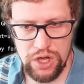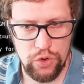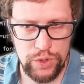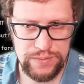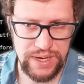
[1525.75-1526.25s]

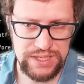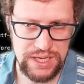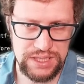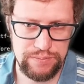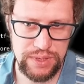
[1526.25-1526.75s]
which makes
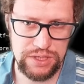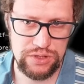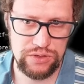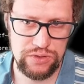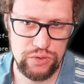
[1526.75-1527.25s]
sense because
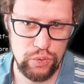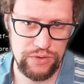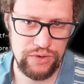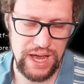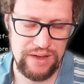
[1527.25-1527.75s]
you
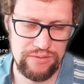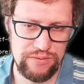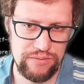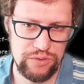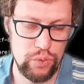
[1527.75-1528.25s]
want
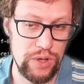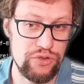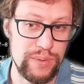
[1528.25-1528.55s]
to